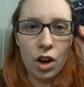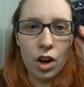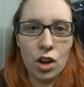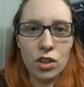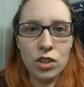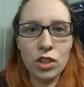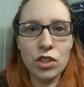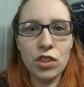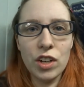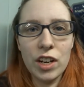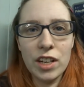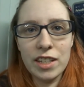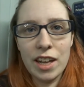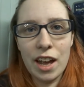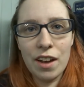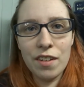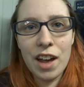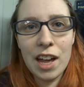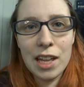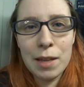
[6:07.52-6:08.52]
On the train
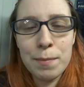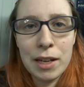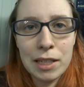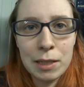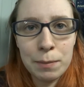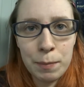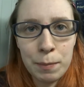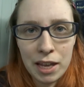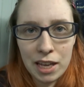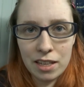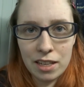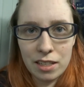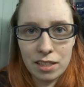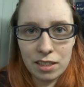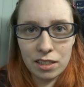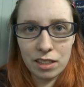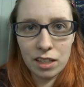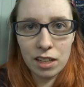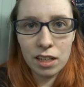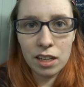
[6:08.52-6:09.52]
now, heading back to
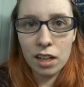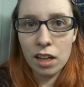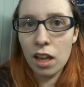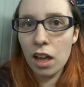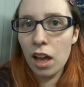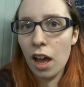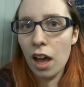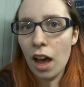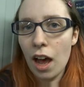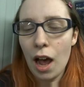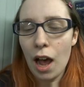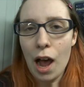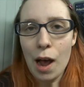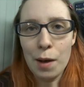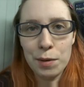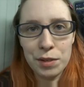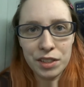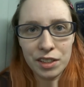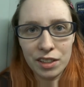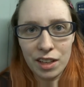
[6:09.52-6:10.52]
Paisley. I
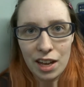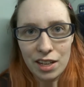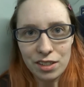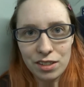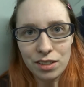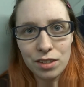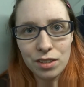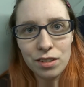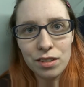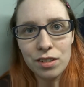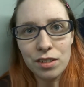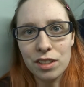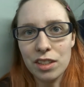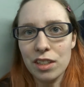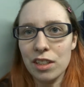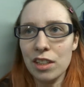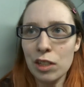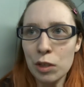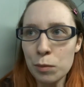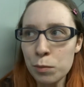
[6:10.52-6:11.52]
was in Glasgow,
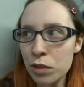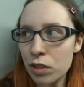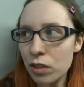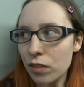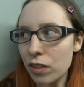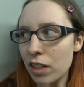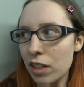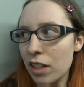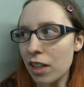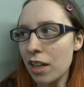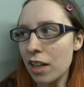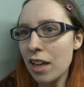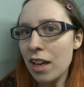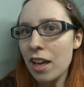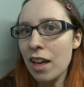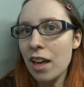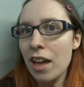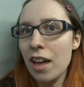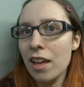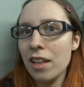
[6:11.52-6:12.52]
seen a Lego movie,
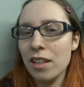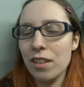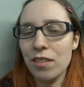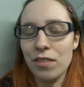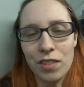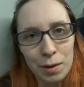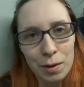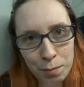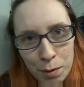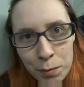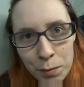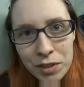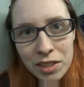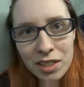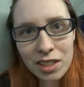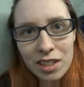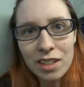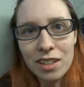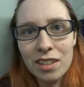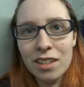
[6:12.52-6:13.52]
gave me my bubble
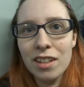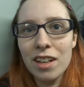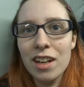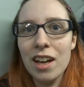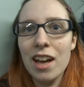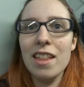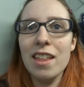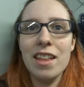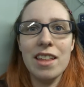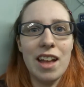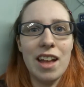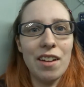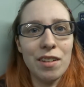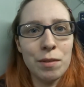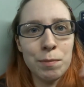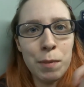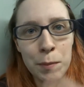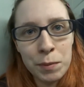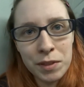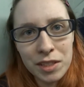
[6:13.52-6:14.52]
tea, the
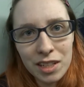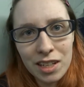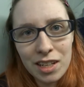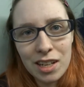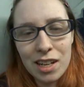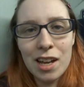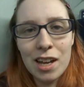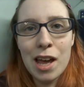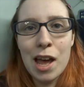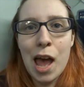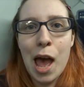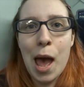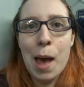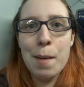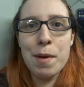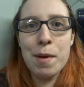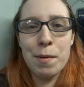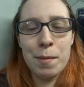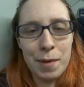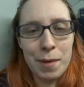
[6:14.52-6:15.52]
NAF bubble tea,
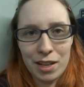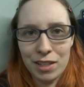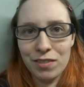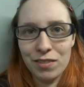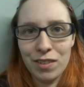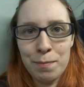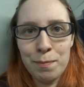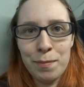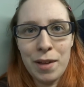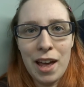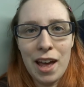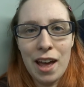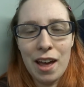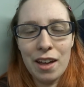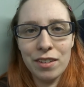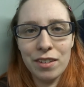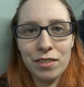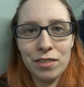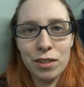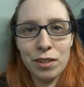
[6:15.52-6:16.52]
met my best friend
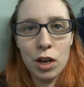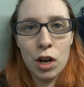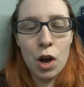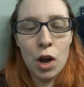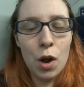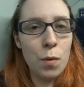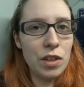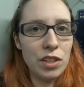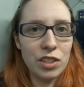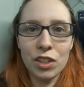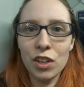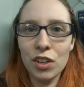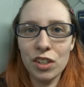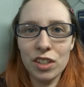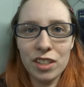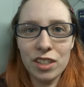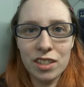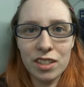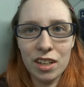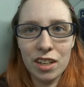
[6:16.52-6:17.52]
Beth, went to
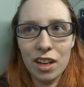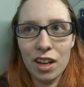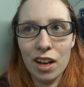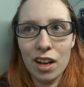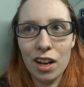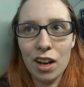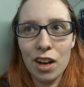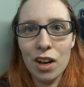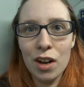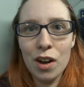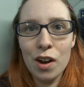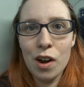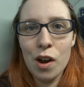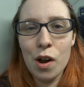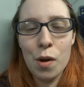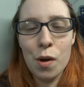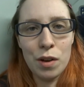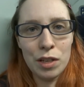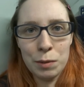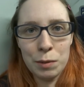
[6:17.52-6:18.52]
Costa,
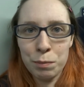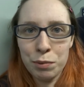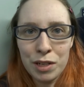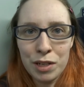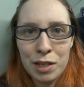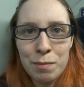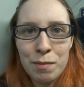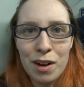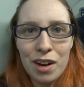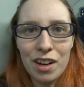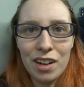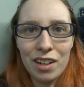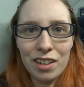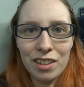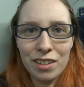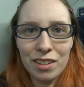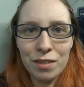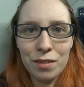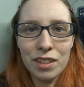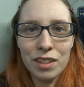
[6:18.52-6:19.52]
went to PriMark.
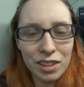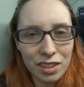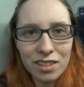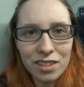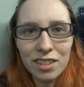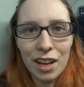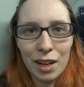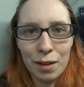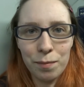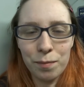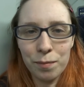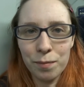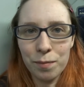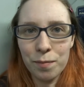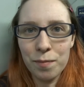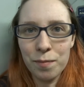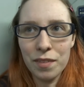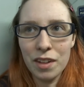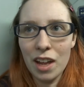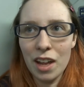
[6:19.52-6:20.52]
Had a good time.
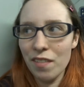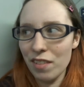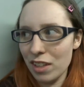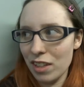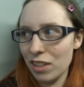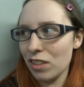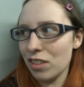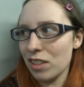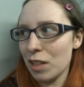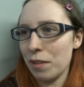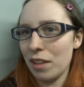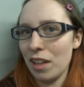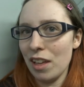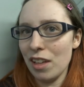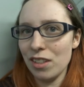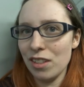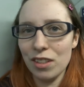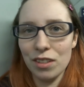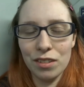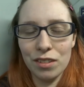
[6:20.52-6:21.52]
Had a good time in
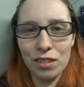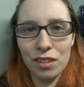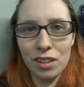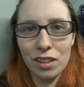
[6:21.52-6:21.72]
Glasgow.